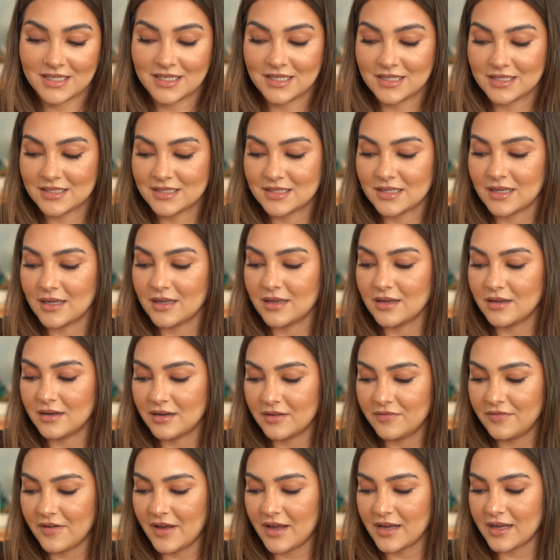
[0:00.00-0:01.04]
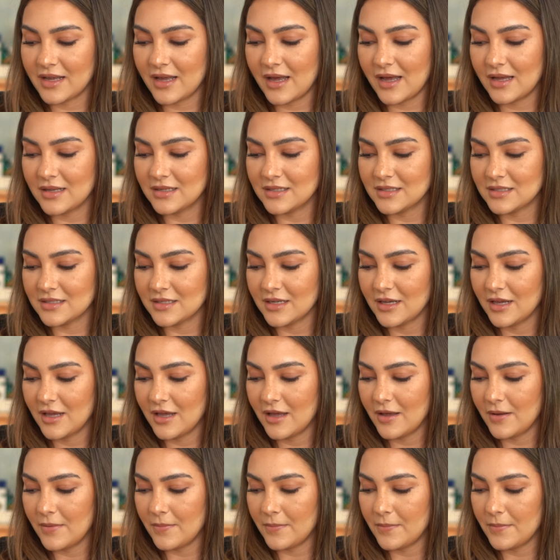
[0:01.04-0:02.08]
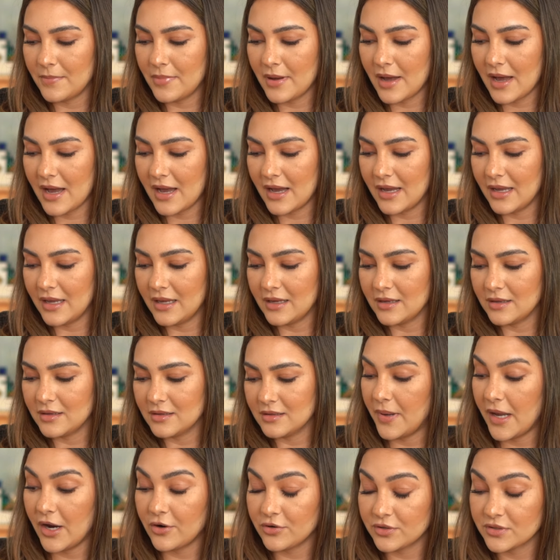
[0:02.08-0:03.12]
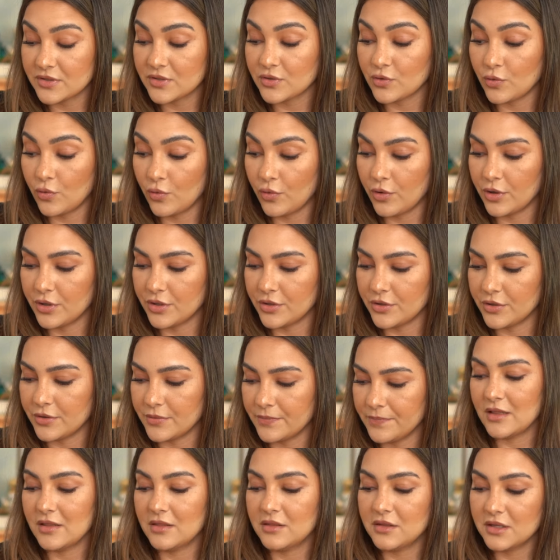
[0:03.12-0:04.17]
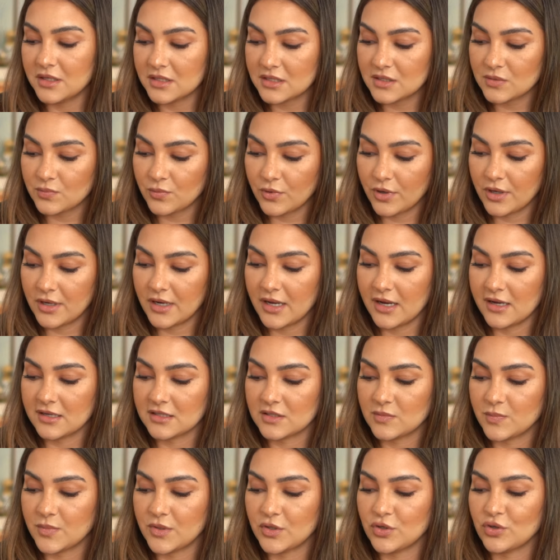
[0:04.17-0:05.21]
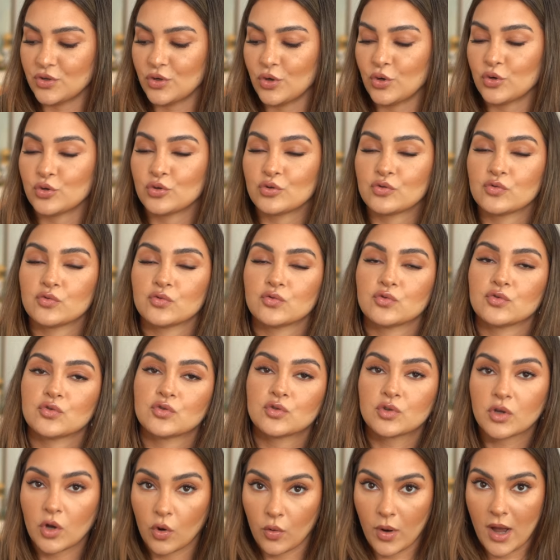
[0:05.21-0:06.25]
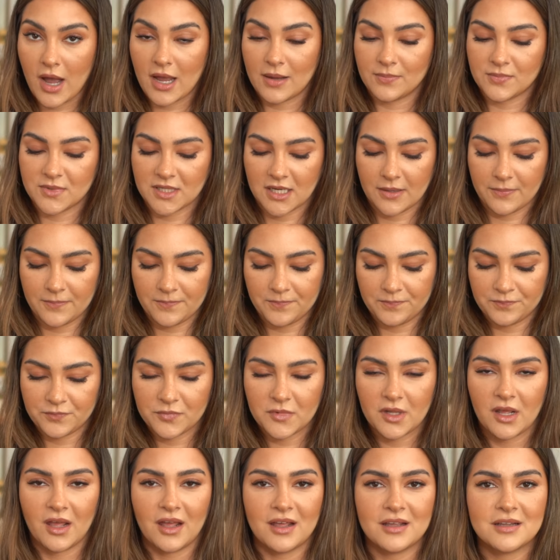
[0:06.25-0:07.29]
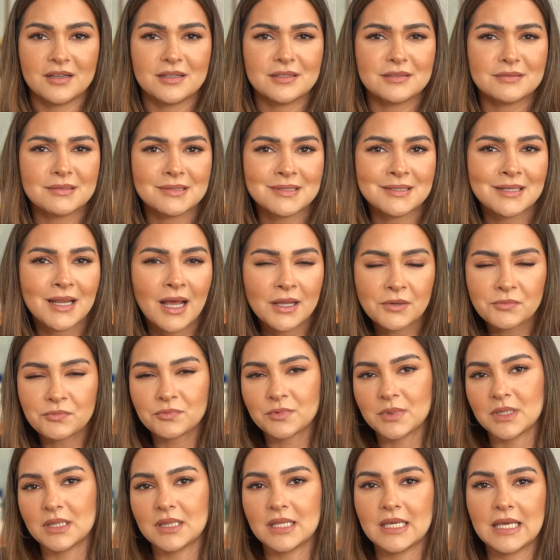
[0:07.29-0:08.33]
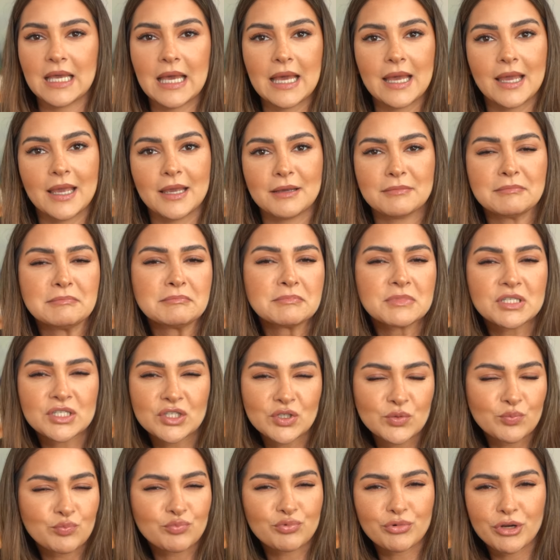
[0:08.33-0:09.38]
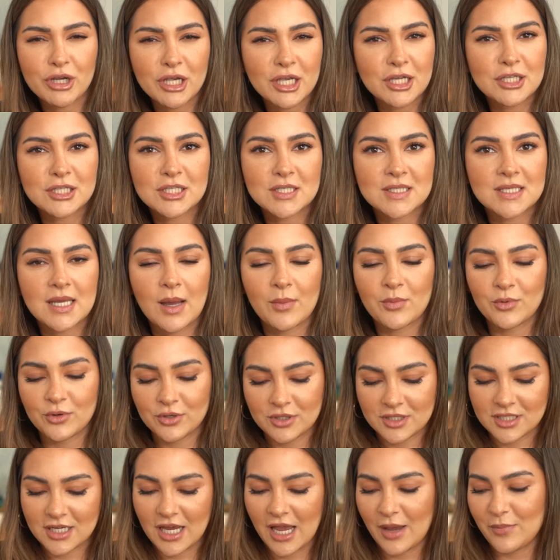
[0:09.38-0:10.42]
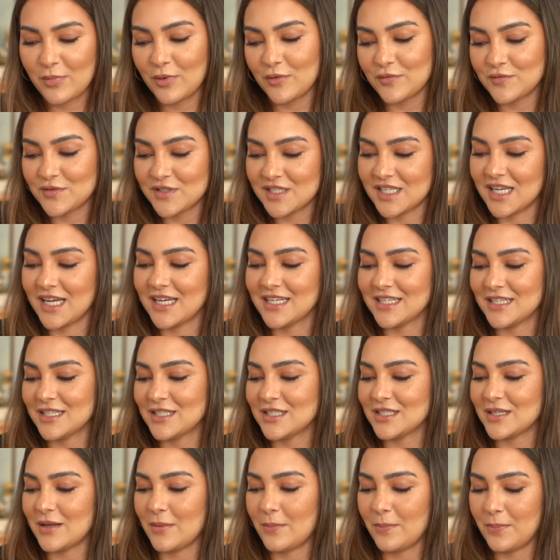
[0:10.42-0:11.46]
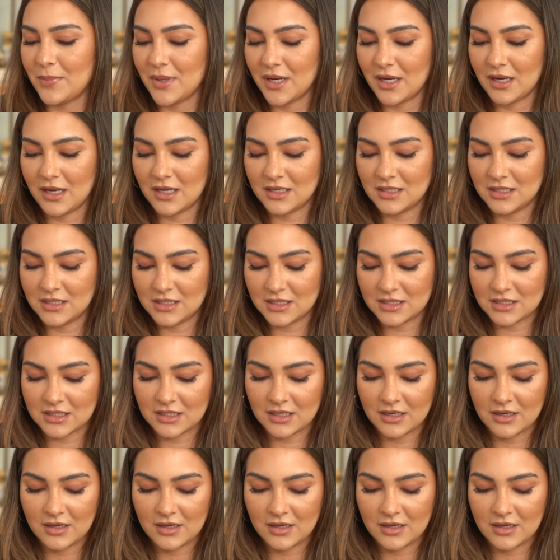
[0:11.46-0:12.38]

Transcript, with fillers: is Rifaaqat by Paris Corner. This one has been so hyped up. Not really a spring and summer type of scent, but